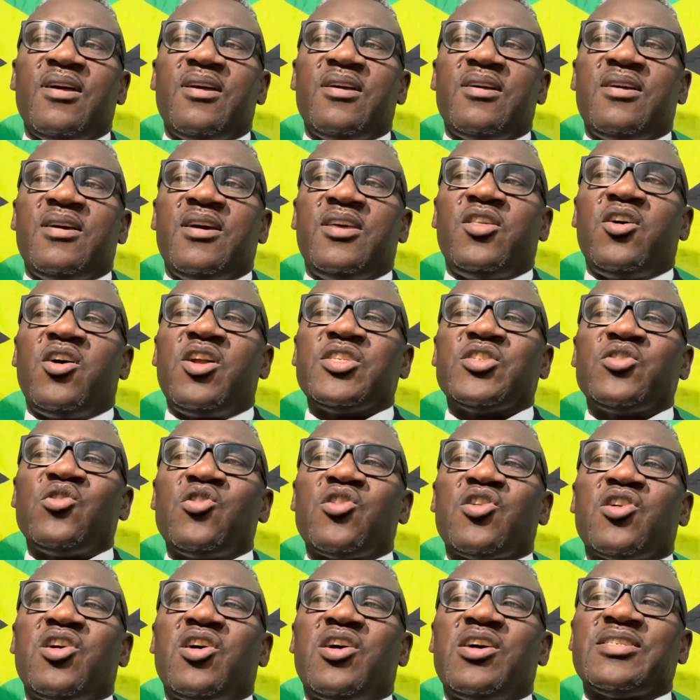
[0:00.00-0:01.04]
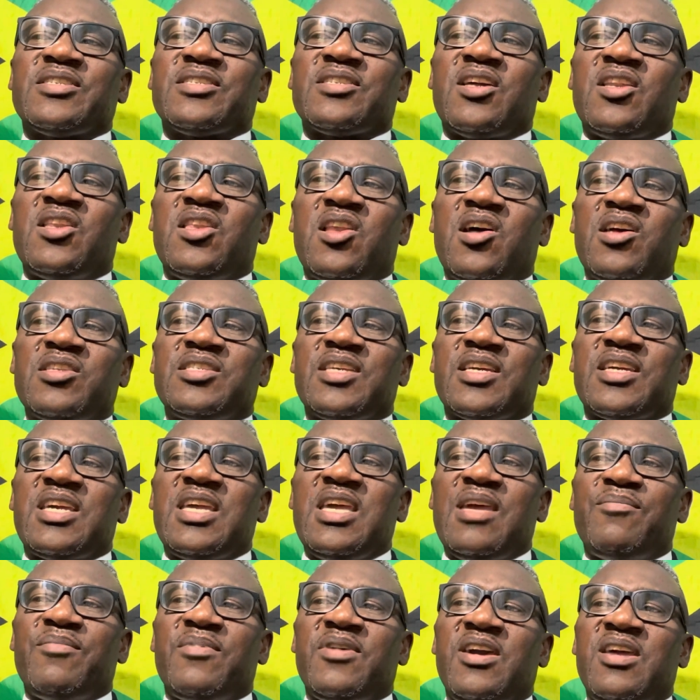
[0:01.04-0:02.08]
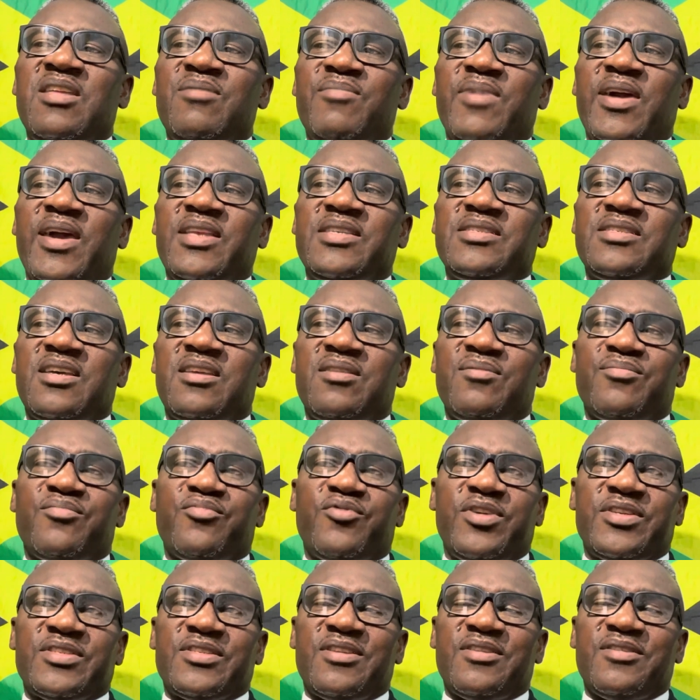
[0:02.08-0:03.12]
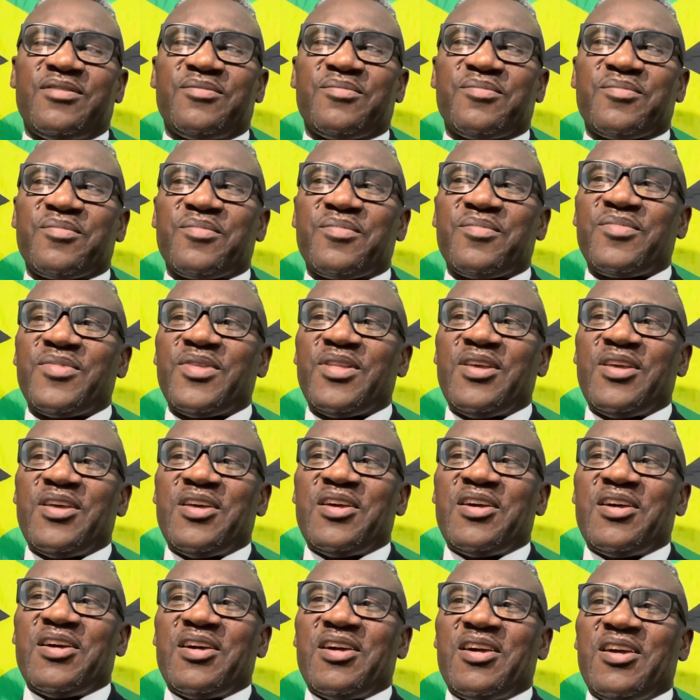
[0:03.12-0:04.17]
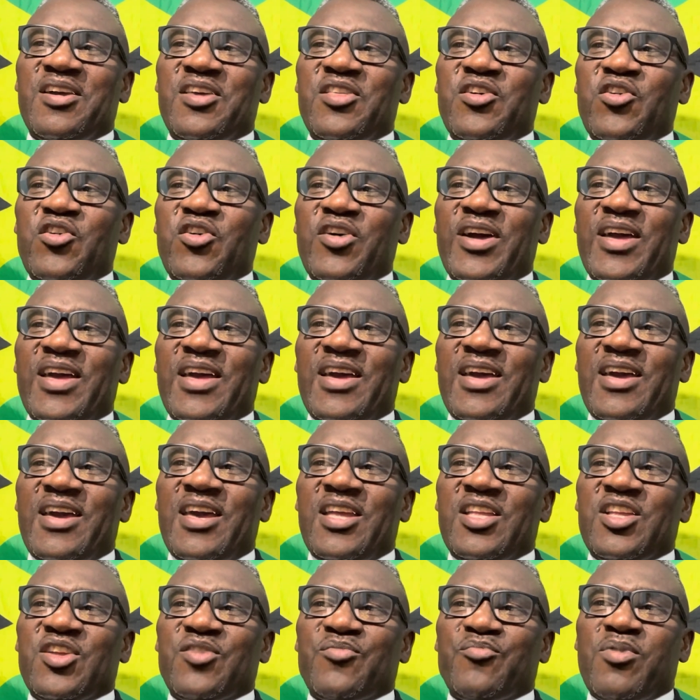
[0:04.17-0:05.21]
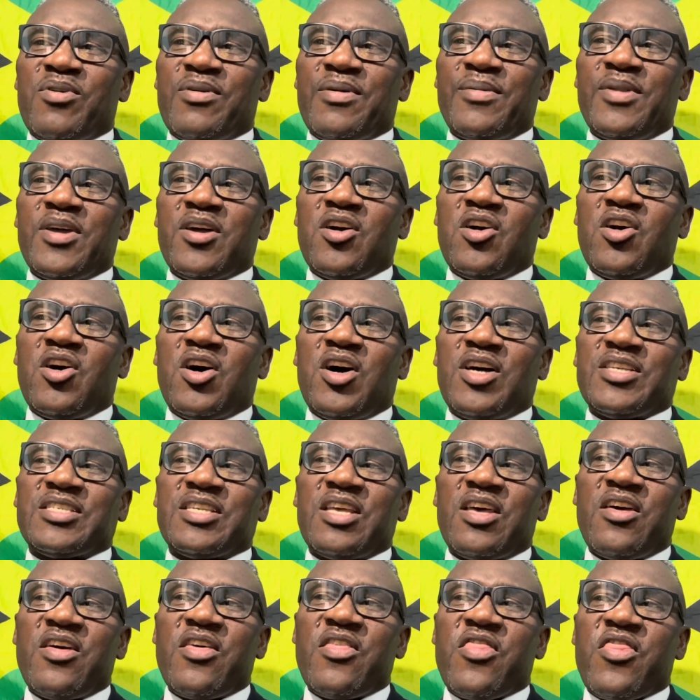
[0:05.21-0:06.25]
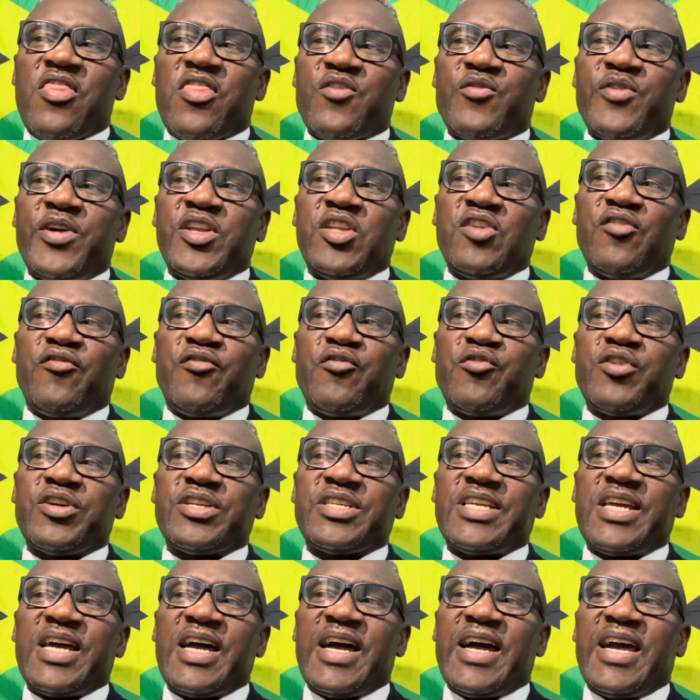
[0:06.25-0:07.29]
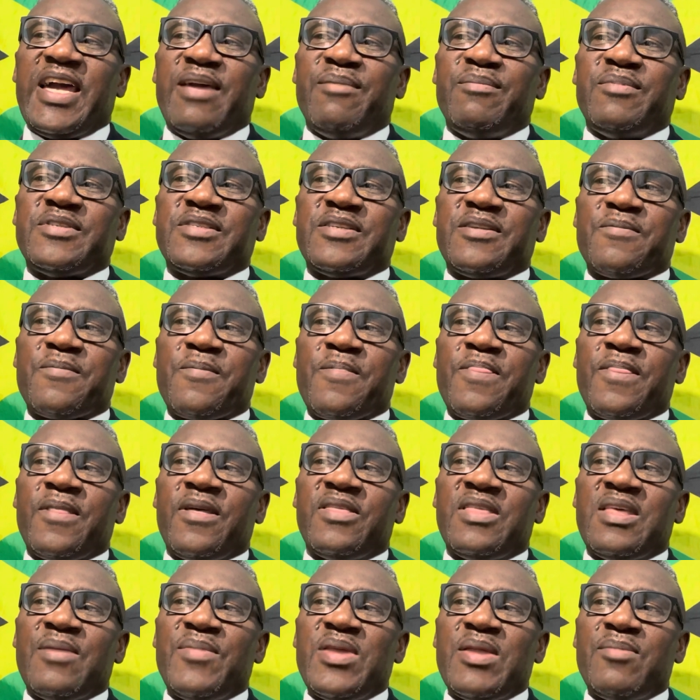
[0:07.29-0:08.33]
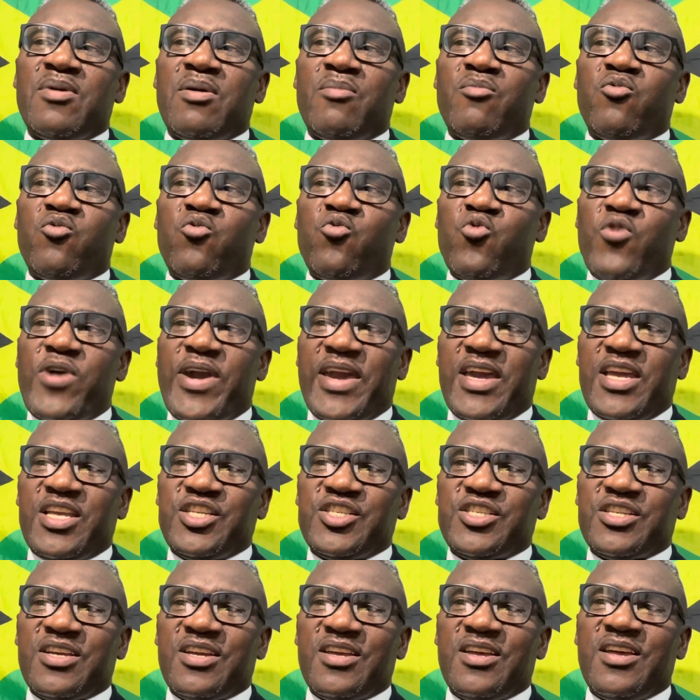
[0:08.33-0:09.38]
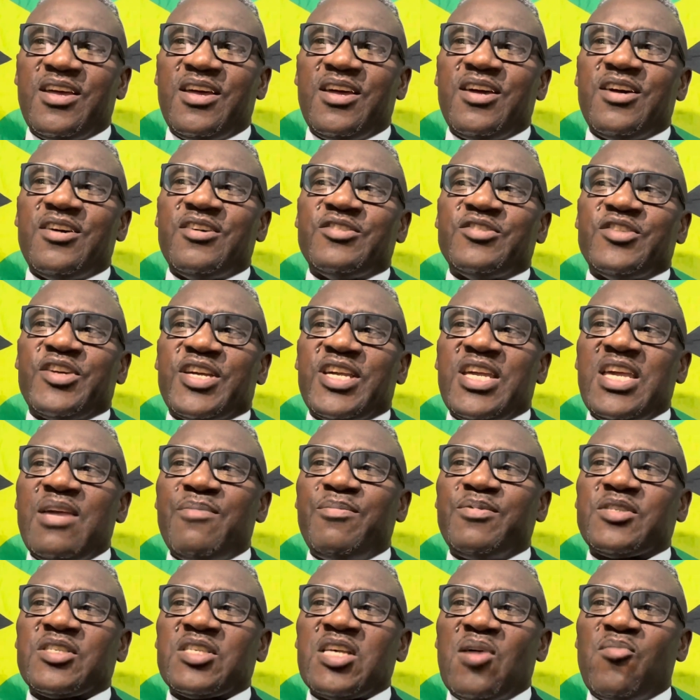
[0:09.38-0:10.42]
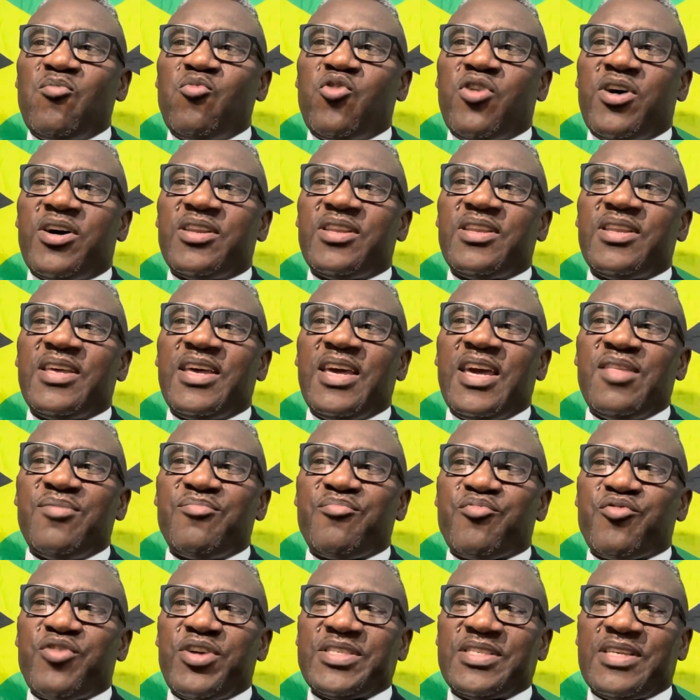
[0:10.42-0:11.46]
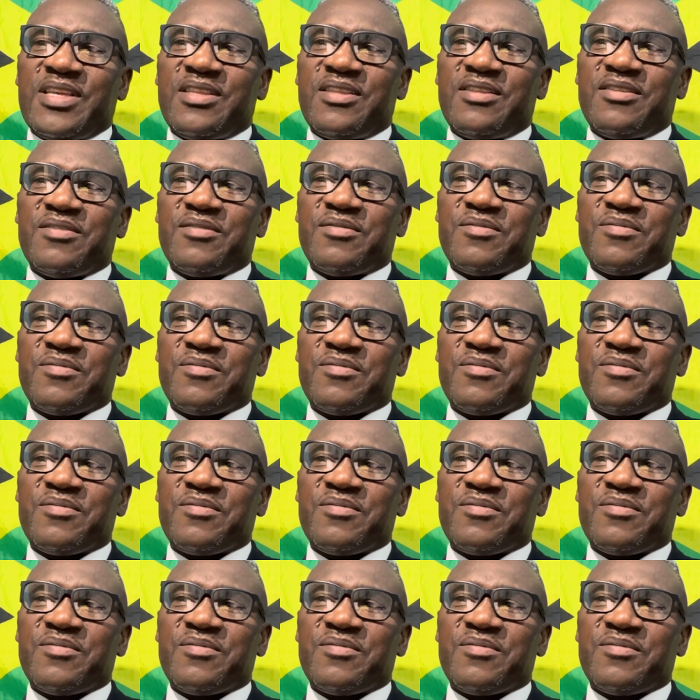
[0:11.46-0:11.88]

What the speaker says: It also costs a lot to keep inmates in prison. It probably costs 3 to 4 times the minimum wage to keep someone in prison.